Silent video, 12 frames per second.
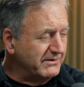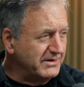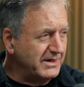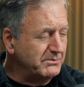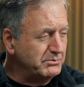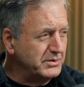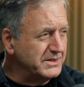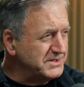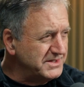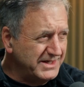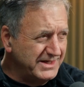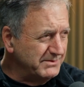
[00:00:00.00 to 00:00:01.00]
a
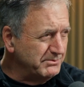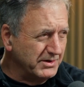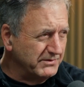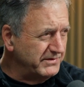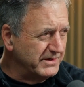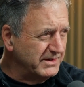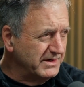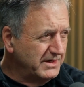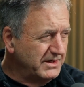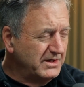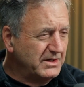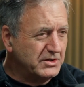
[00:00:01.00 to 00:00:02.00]
pristine, perfect
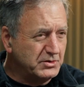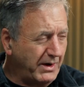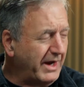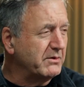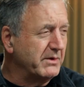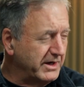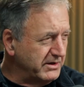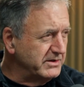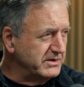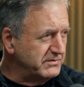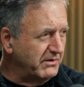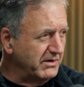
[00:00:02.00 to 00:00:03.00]
track record
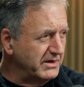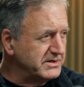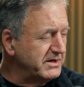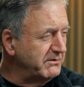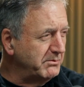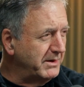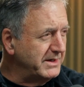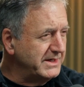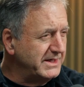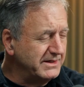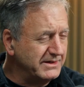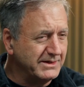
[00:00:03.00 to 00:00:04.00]
as far as everybody
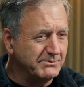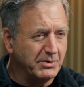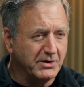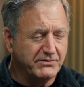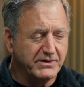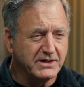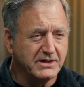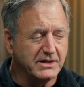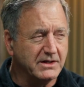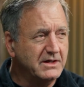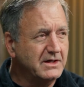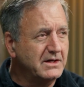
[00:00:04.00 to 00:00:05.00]
healing
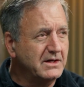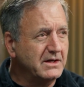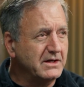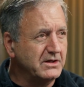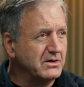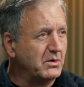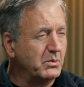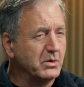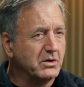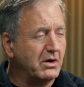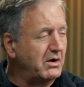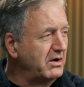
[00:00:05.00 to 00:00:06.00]
perfectly.
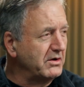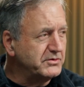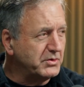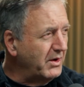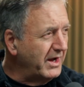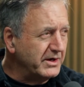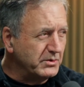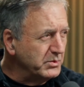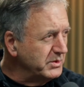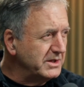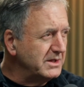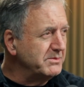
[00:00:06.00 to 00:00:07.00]
We're all trying
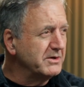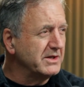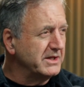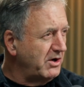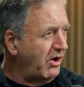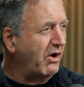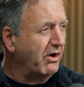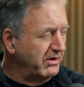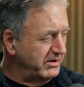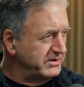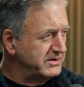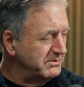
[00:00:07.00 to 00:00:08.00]
really, really
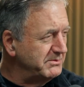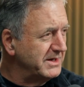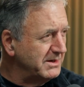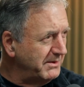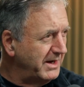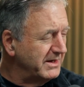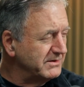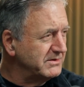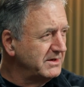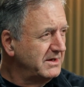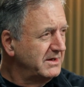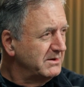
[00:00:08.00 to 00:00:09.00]
hard to minimize
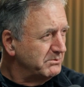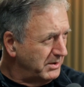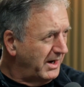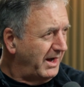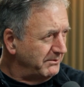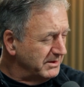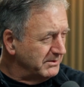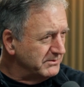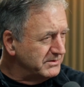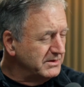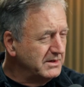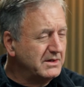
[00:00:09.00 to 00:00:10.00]

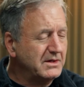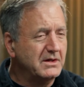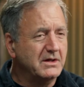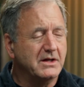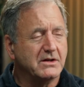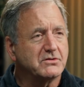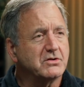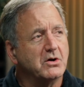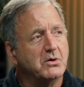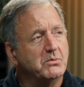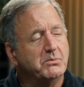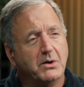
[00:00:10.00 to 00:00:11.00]
problems. And
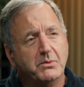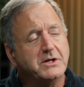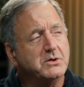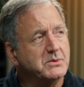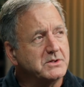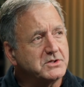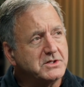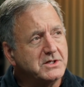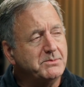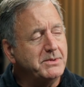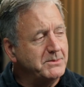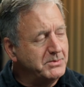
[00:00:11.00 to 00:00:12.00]
so, but when you would see
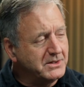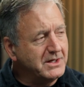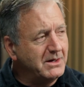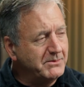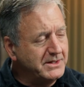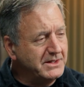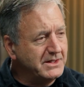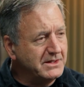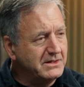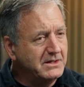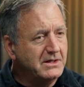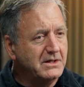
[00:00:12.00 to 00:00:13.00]
people coming
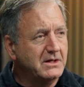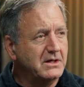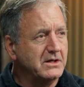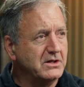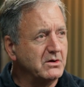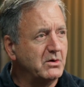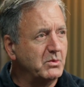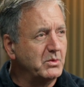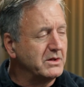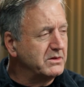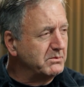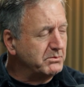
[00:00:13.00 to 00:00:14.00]
in,
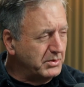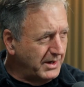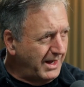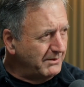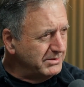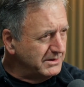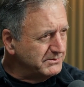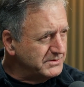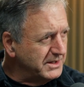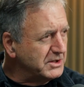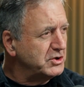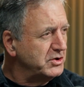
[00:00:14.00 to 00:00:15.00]
with problems
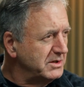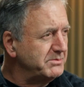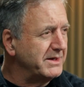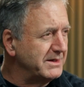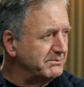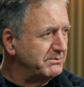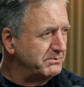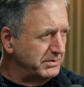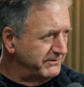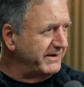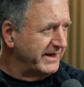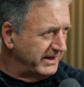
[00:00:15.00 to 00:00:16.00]
that could have been
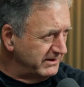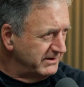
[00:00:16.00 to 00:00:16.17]
prevented,